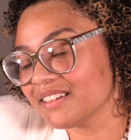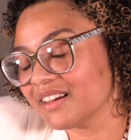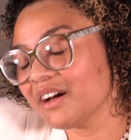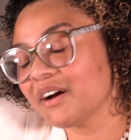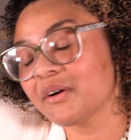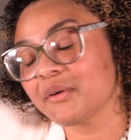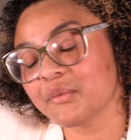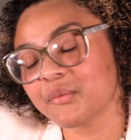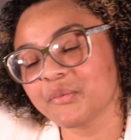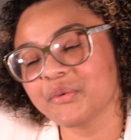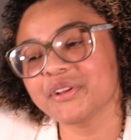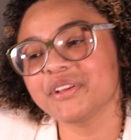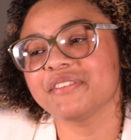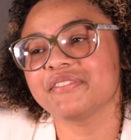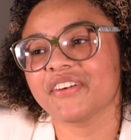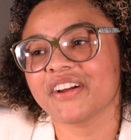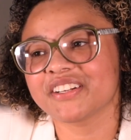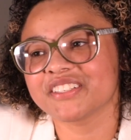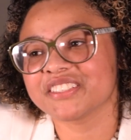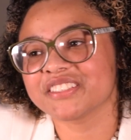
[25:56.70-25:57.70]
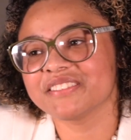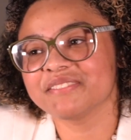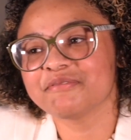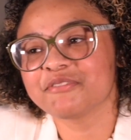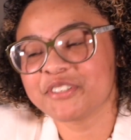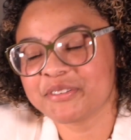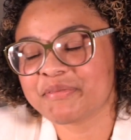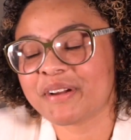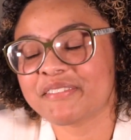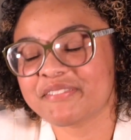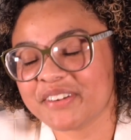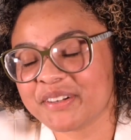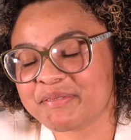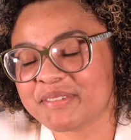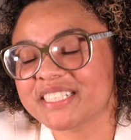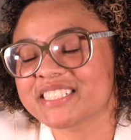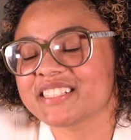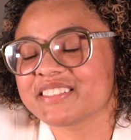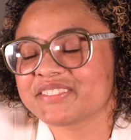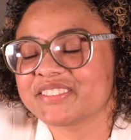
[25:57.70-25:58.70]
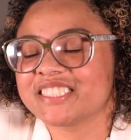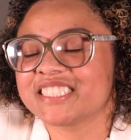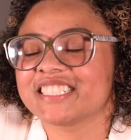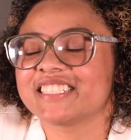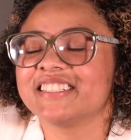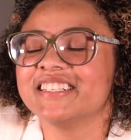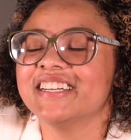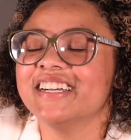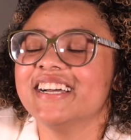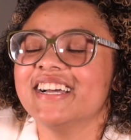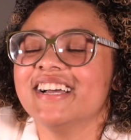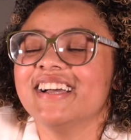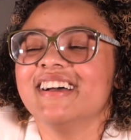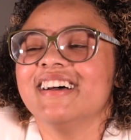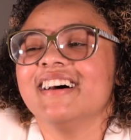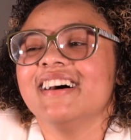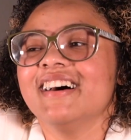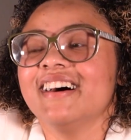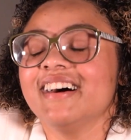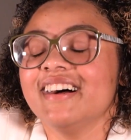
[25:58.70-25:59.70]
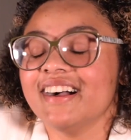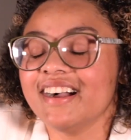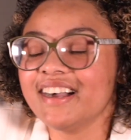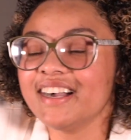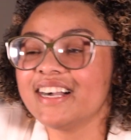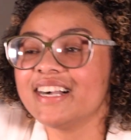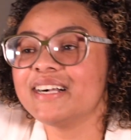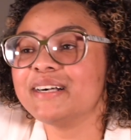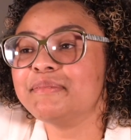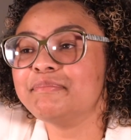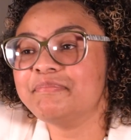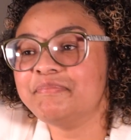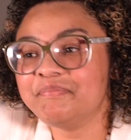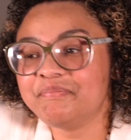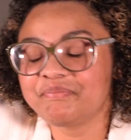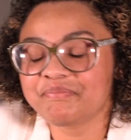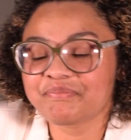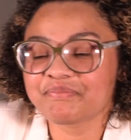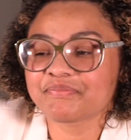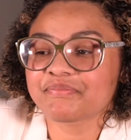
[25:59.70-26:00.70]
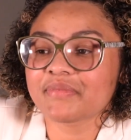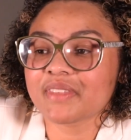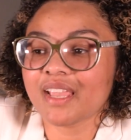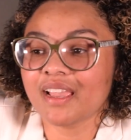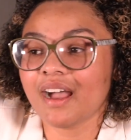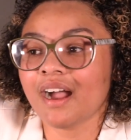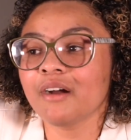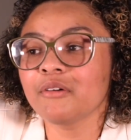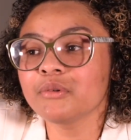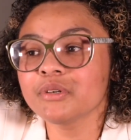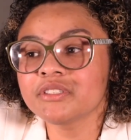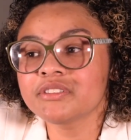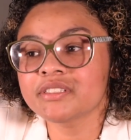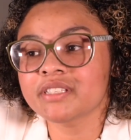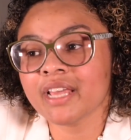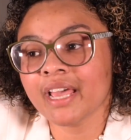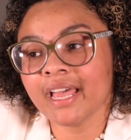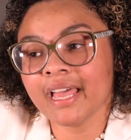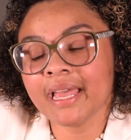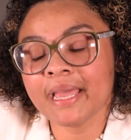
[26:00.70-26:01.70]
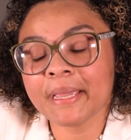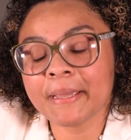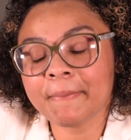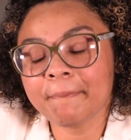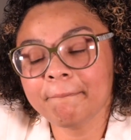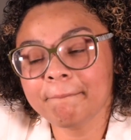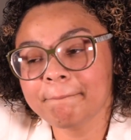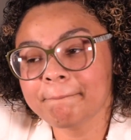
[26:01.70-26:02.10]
Oh, when I found myself in jail. I would say